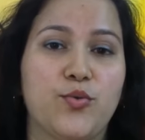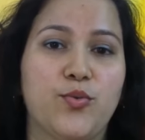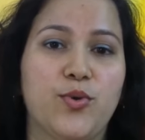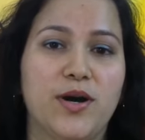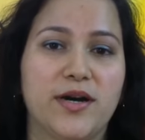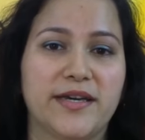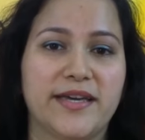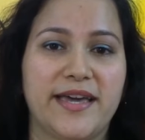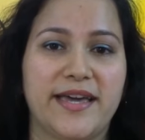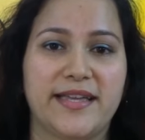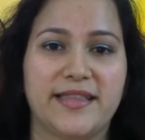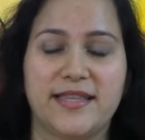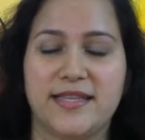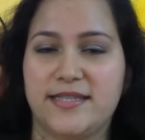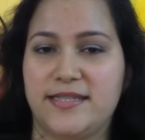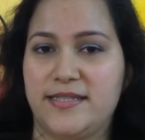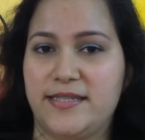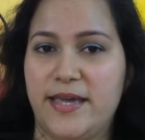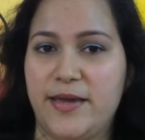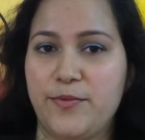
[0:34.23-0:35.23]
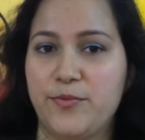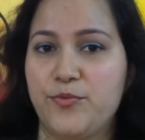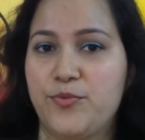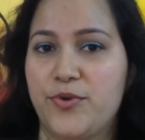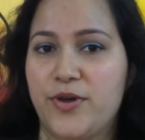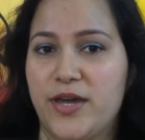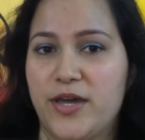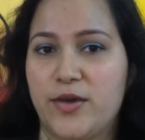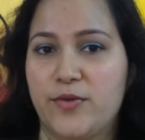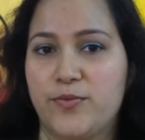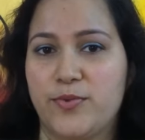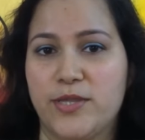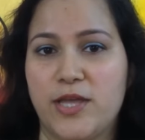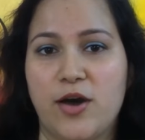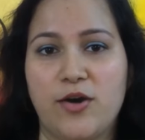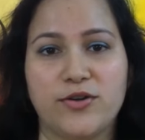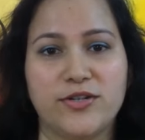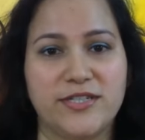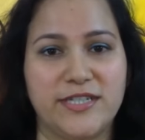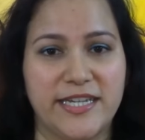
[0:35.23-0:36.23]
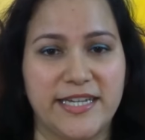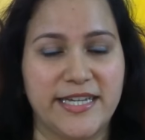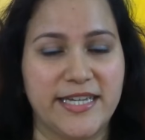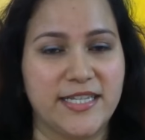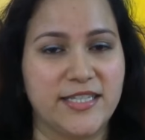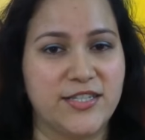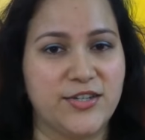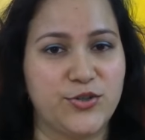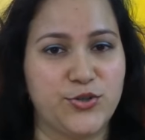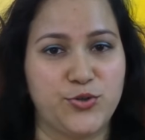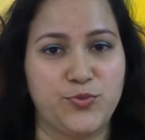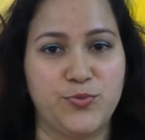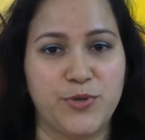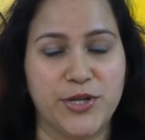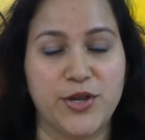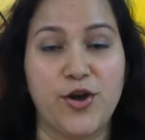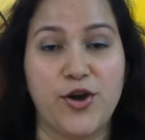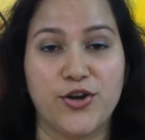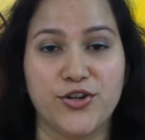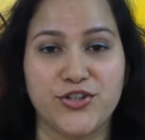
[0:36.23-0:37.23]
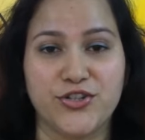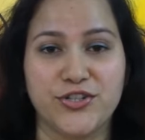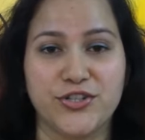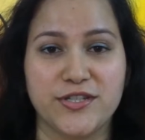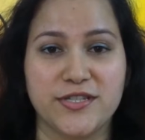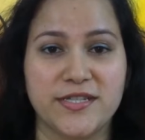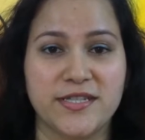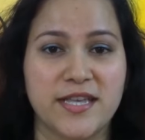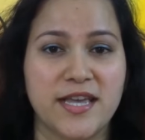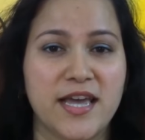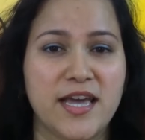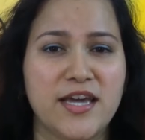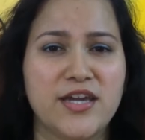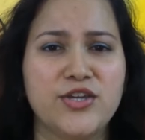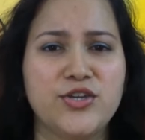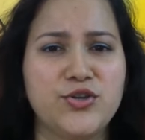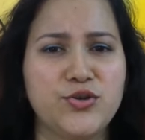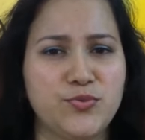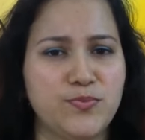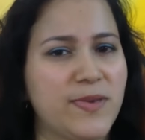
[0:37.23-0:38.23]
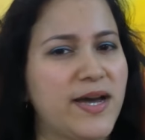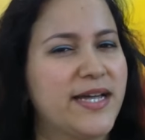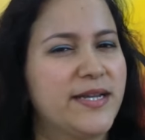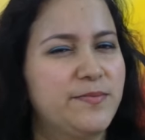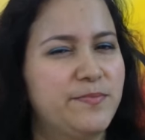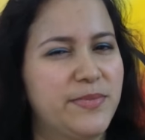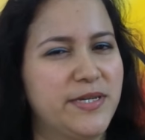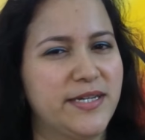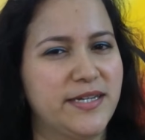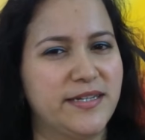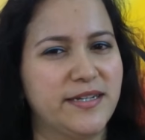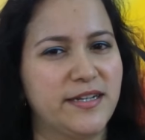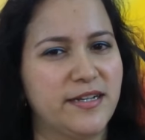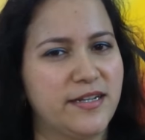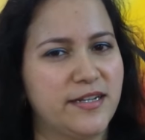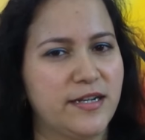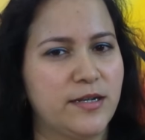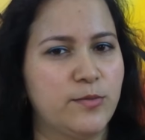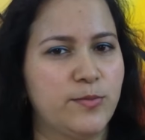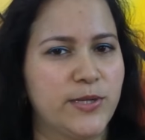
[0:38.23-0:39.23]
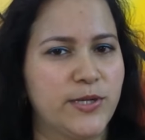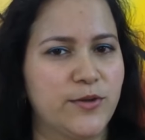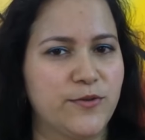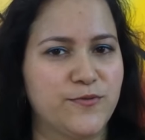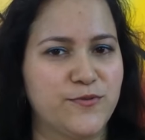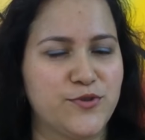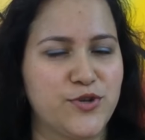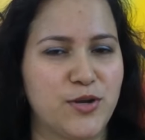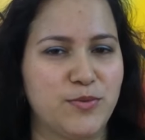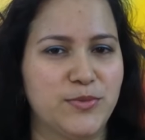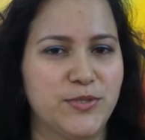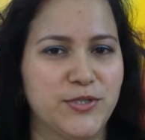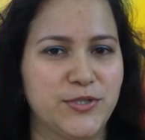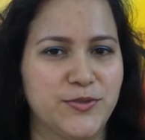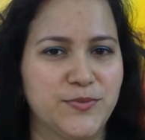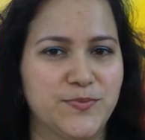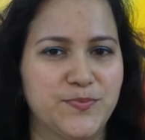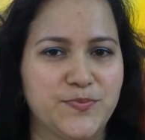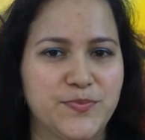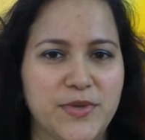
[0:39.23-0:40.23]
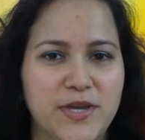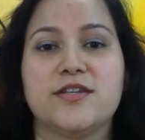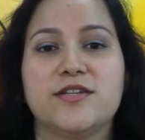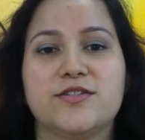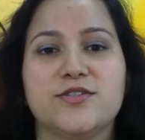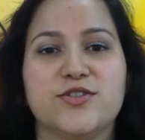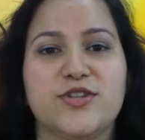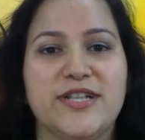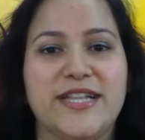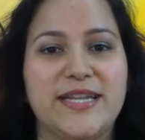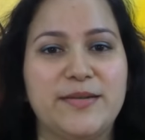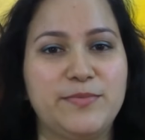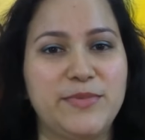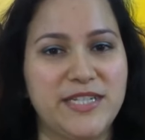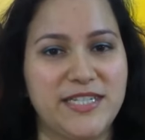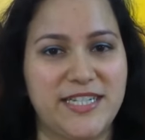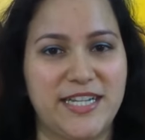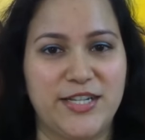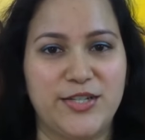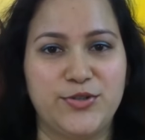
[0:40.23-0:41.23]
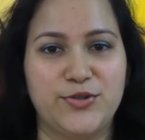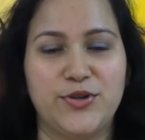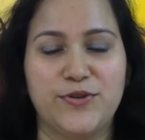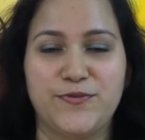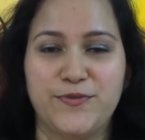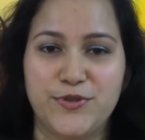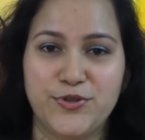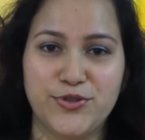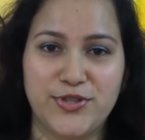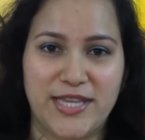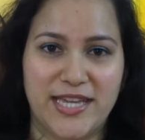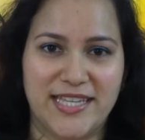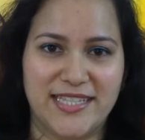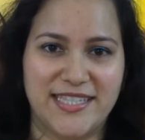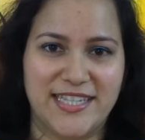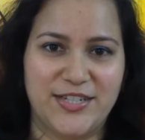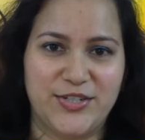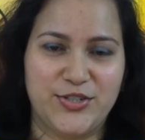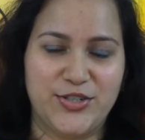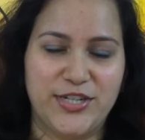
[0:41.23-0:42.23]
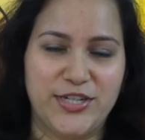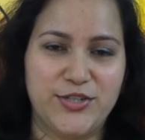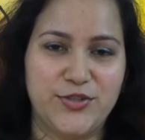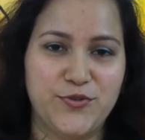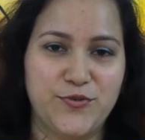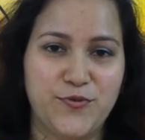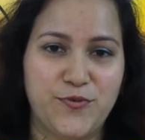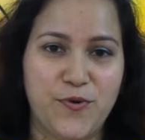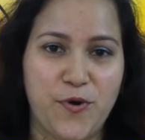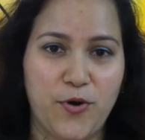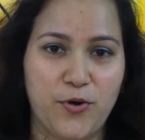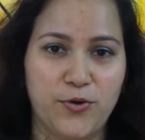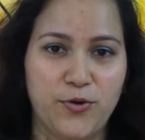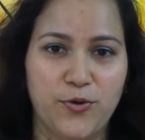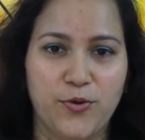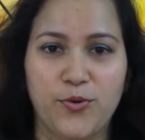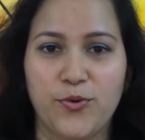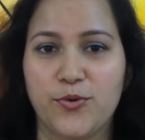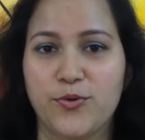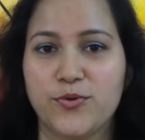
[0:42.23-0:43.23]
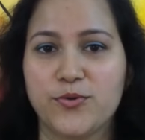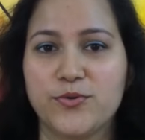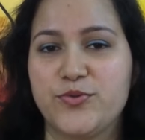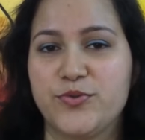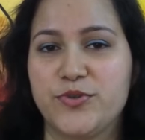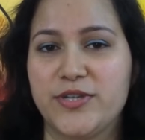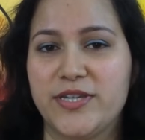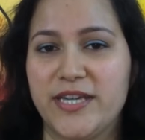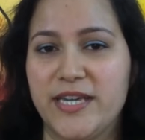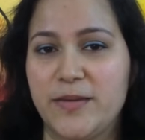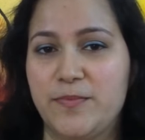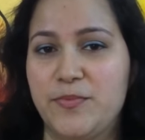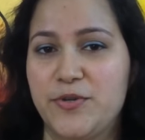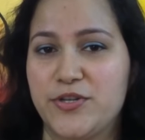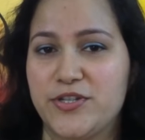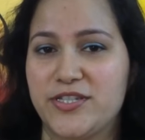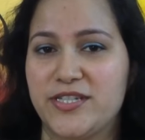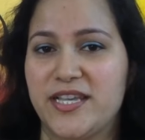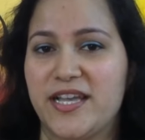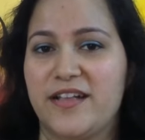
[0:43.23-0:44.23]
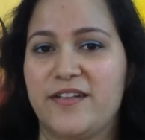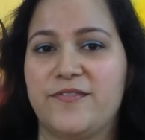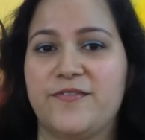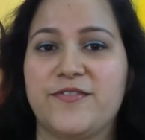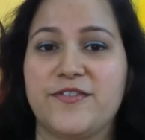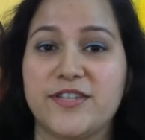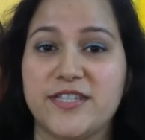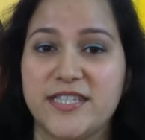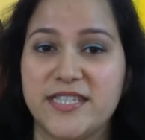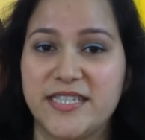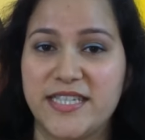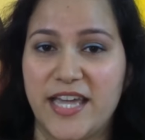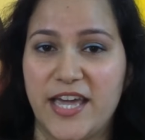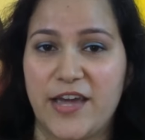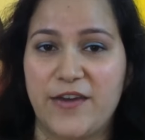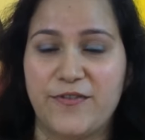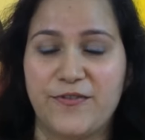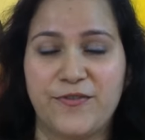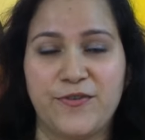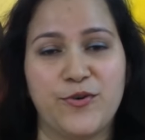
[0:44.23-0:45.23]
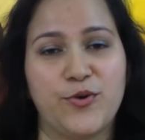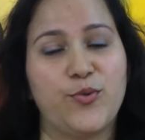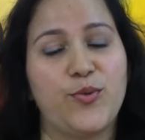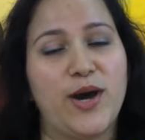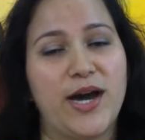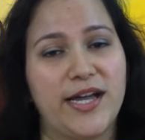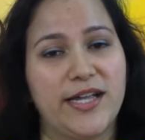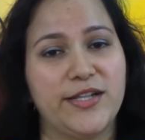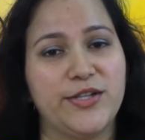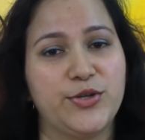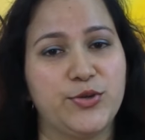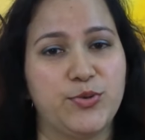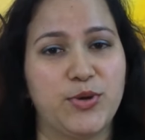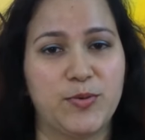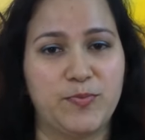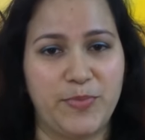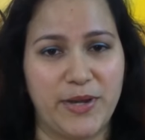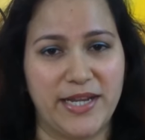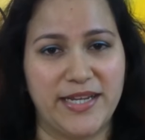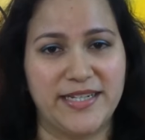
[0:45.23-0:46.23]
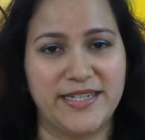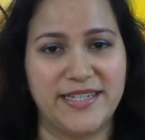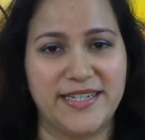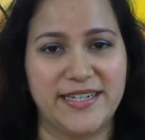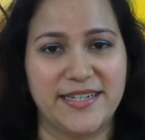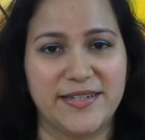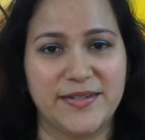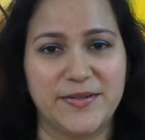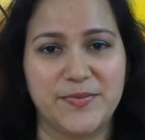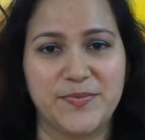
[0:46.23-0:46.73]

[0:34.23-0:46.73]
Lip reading: working the same way without taking certain precautions, you might be in a little bit of trouble. So let me tell you a few things that you need to follow to keep yourself safe while you are painting.